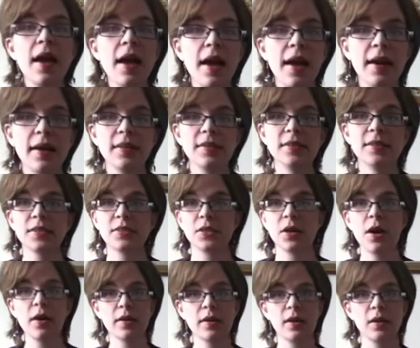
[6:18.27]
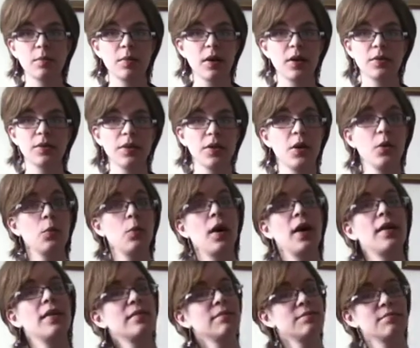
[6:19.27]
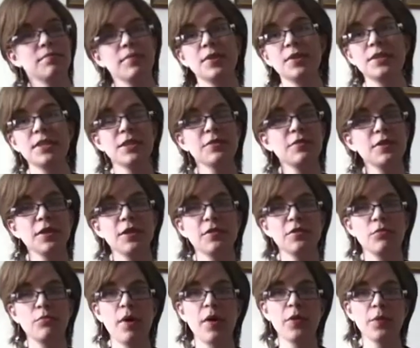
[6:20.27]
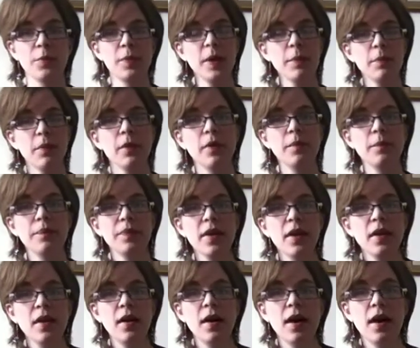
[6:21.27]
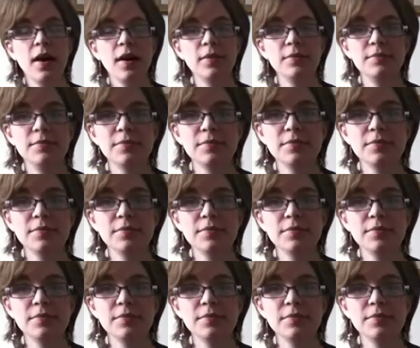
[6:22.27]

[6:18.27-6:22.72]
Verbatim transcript: and talking about, you know, why they're different from other people, um,